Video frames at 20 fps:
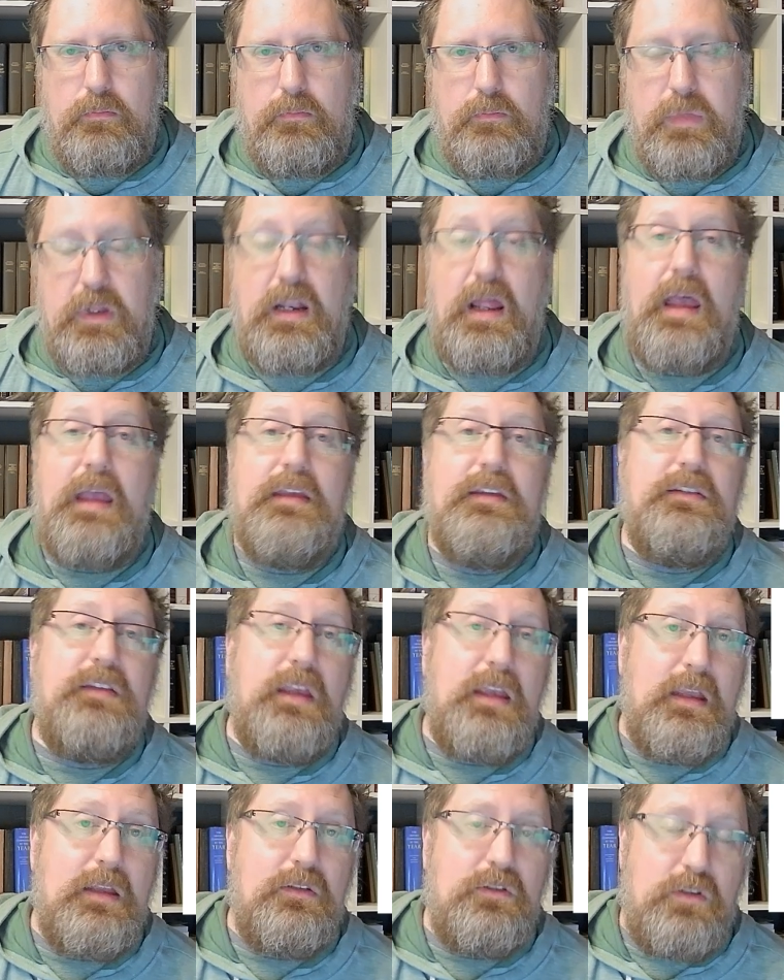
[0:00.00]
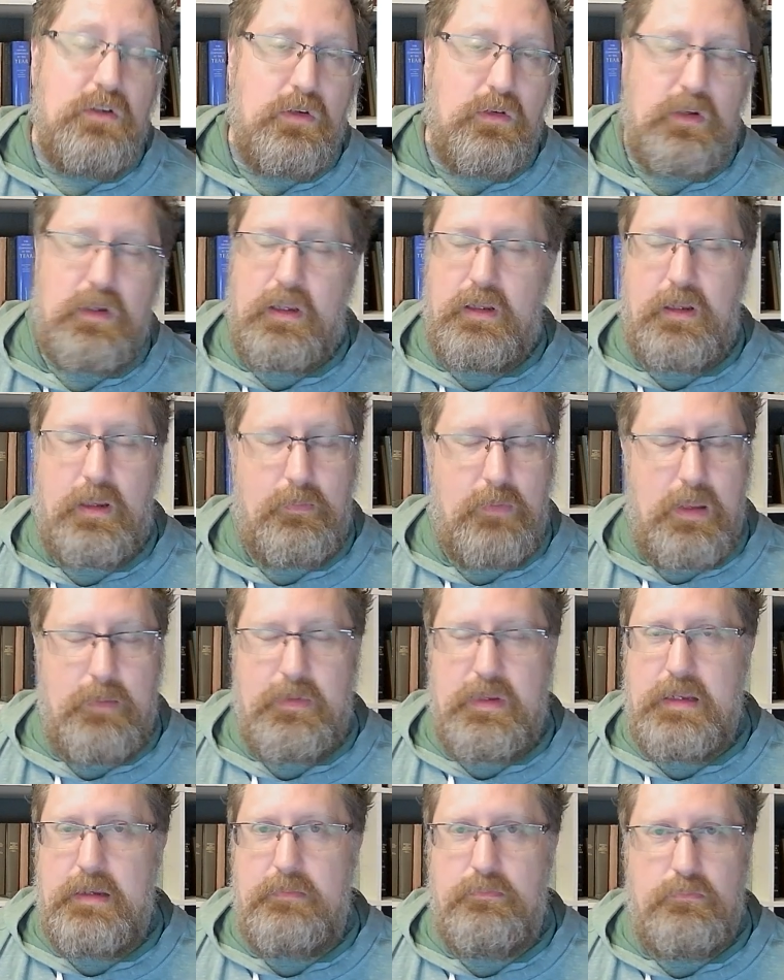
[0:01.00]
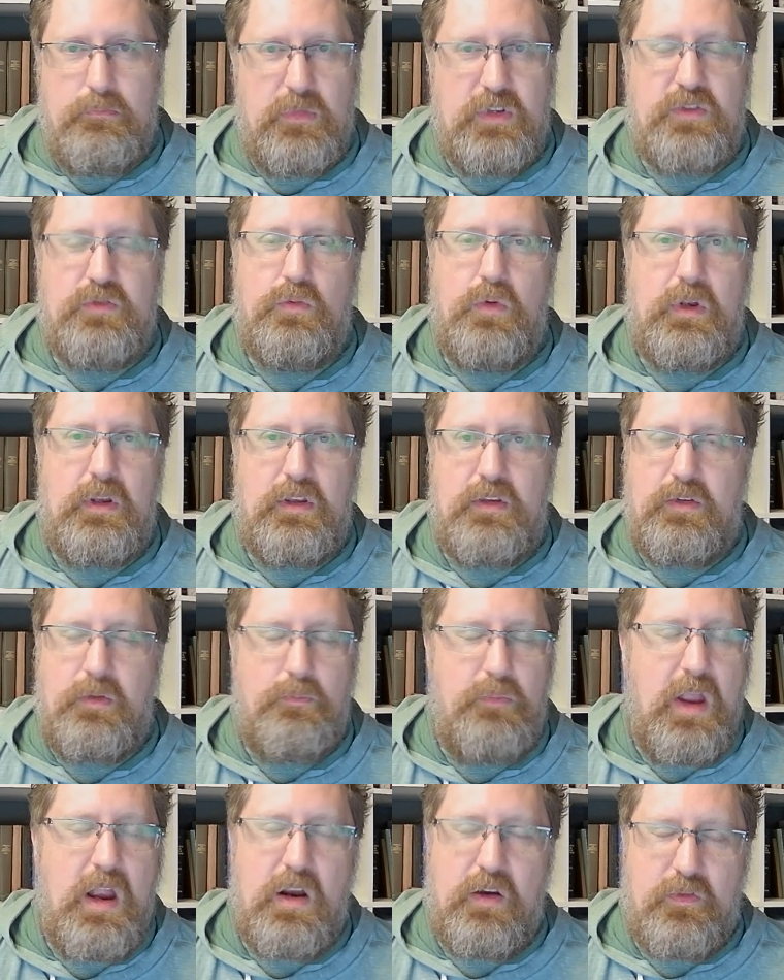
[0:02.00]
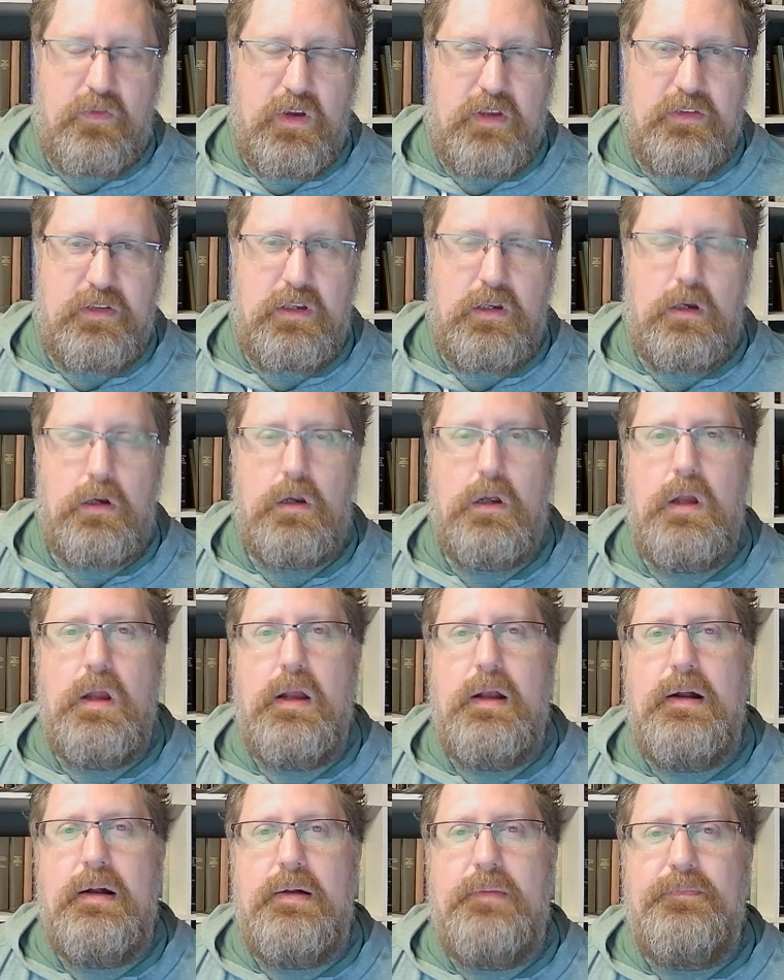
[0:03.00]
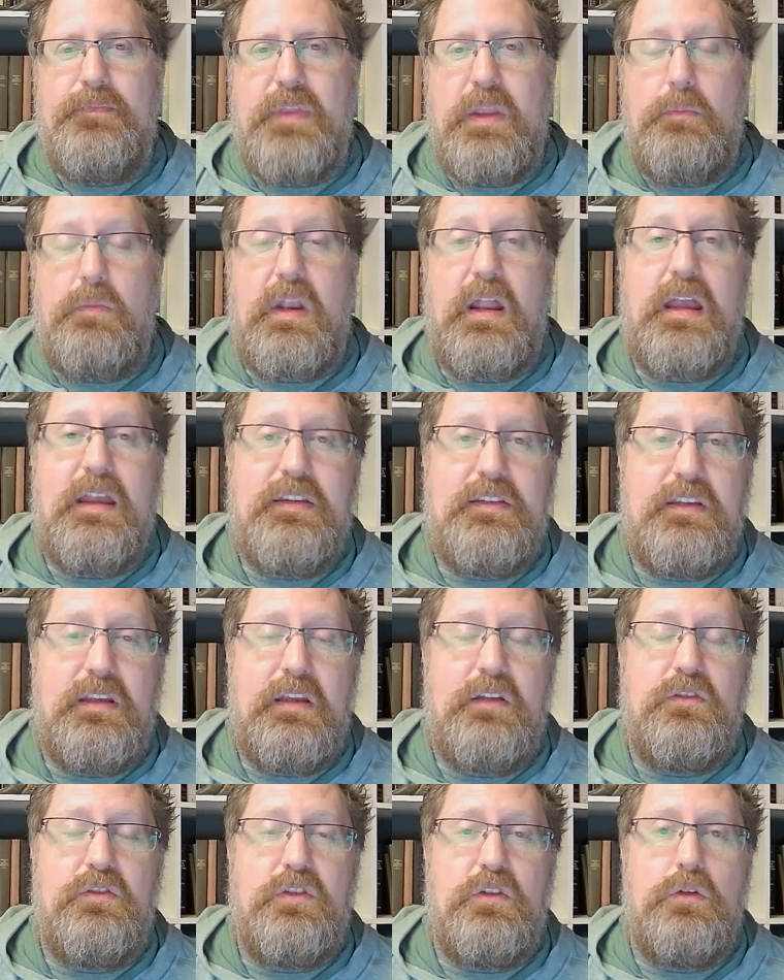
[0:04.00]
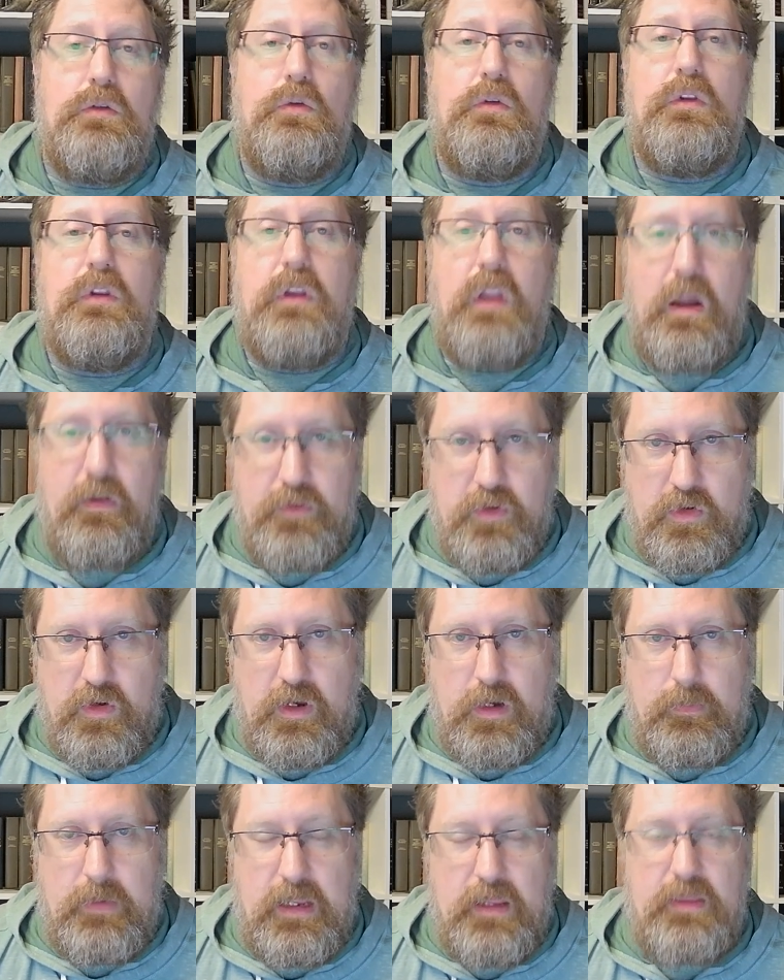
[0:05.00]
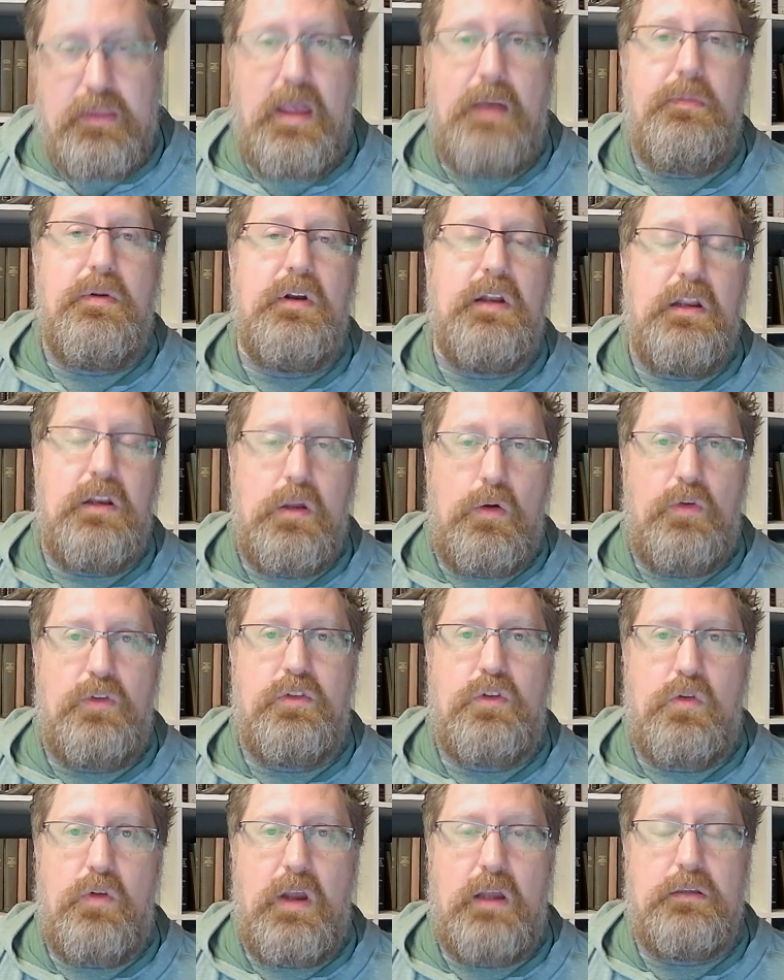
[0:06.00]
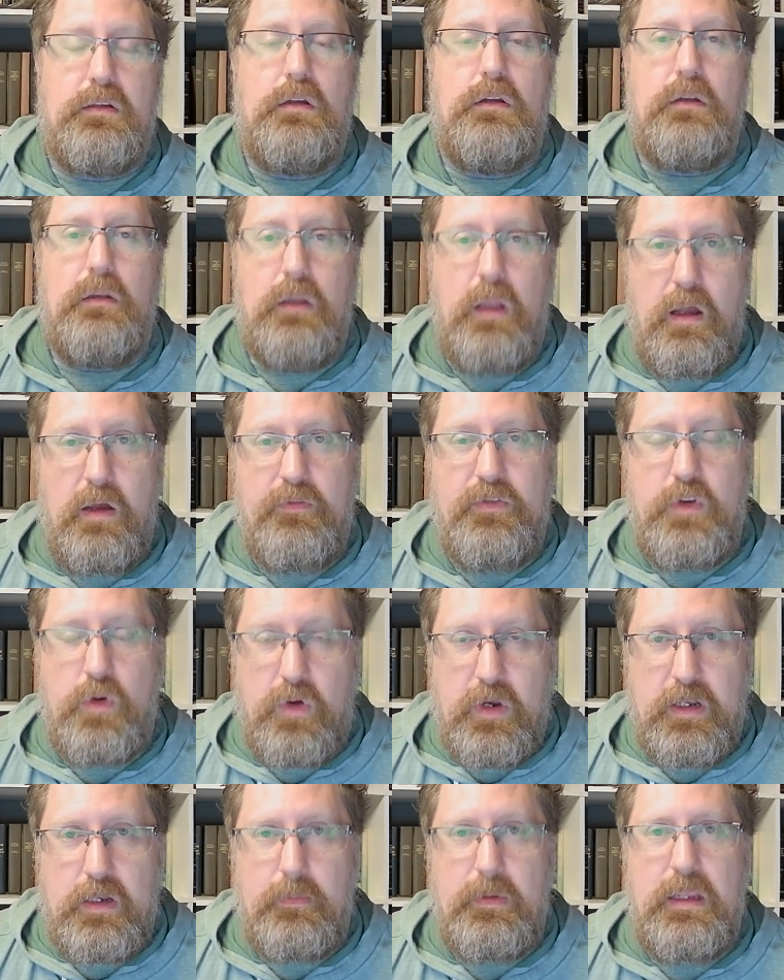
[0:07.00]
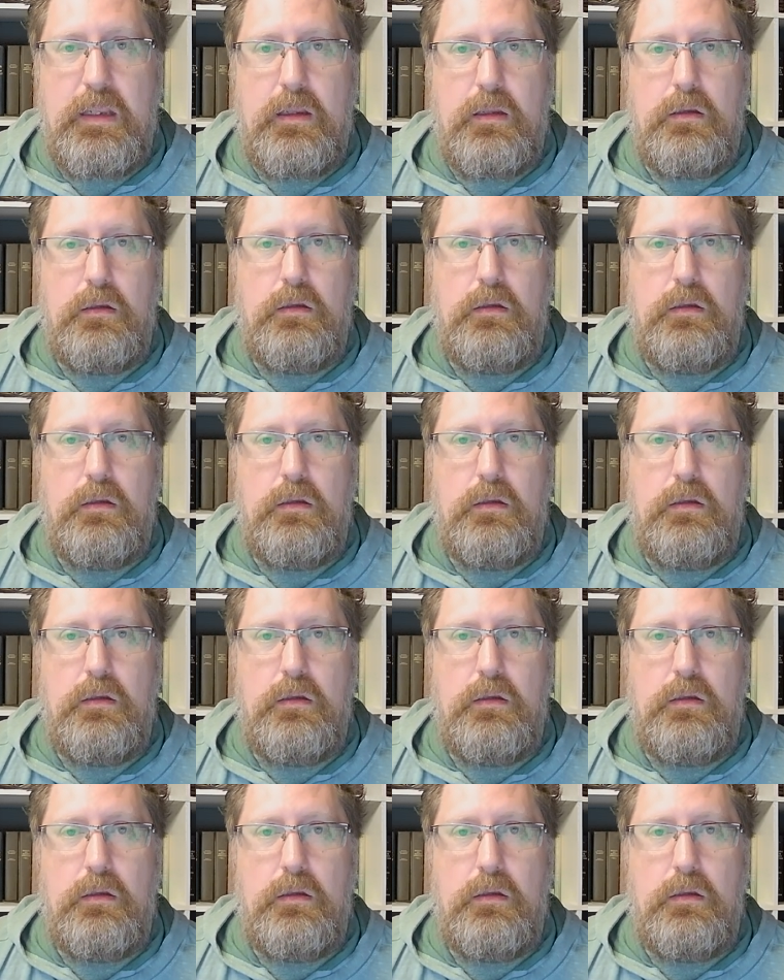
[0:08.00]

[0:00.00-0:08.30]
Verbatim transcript: But I say unto you, and I may be misquoting as I'm paraphrasing here, but I say unto you, love your enemy. That part I know is correct. Love your enemy.